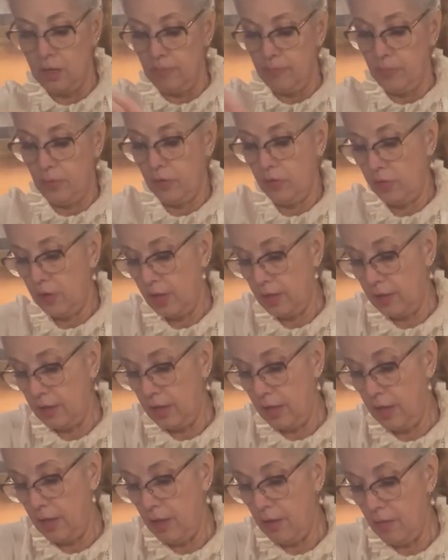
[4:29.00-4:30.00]
Put that
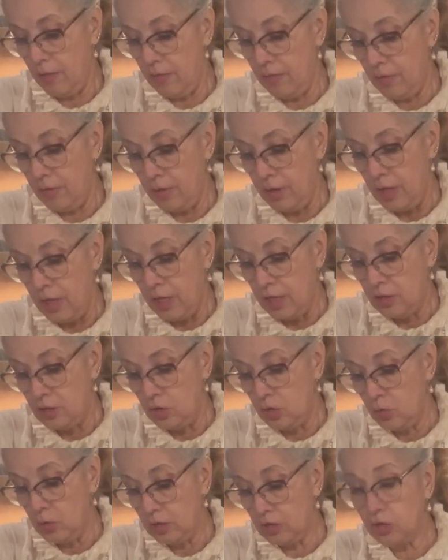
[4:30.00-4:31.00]
down.
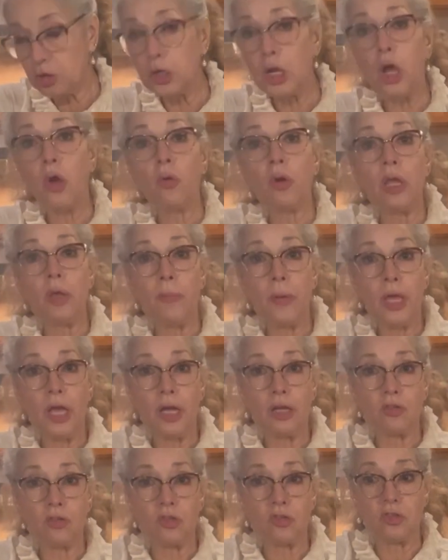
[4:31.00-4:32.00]
Do it slowly
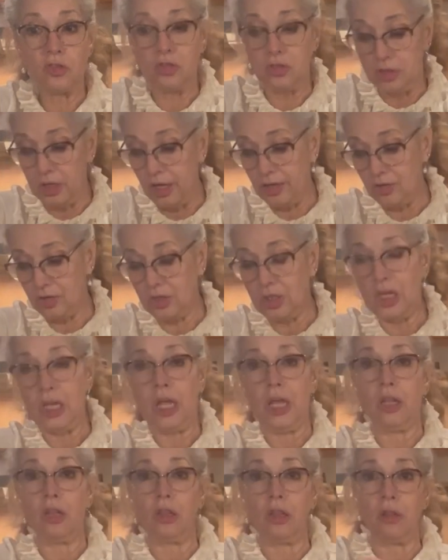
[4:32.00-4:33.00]
because it's dusty
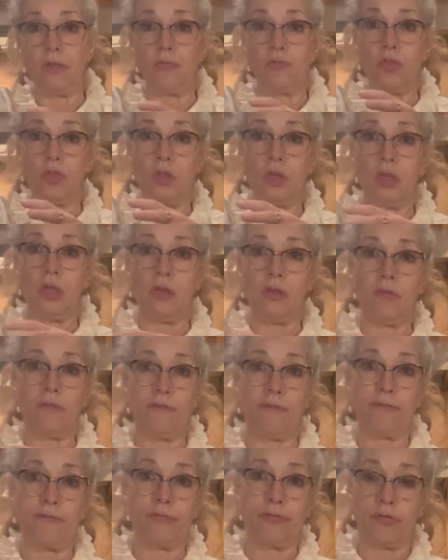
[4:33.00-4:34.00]
and the
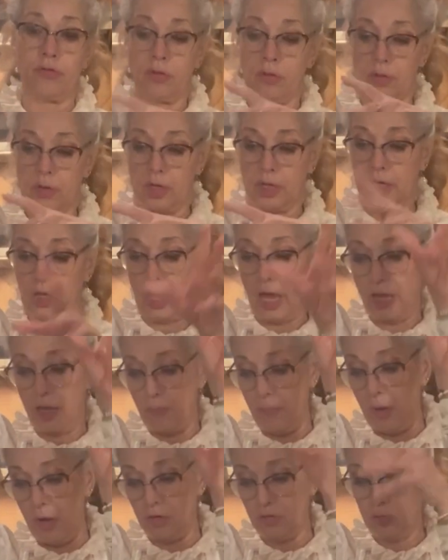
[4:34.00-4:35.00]
cake
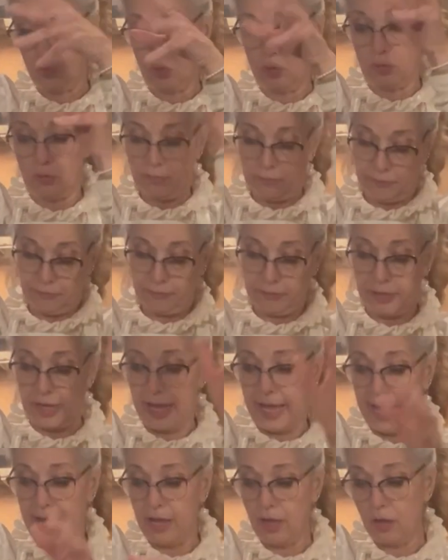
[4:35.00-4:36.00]
mix will
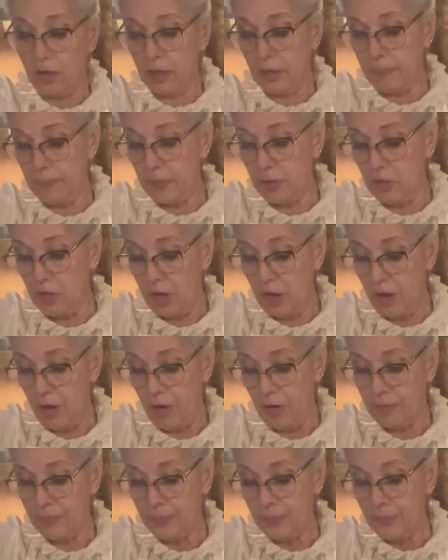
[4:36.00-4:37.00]
fly all up in the air.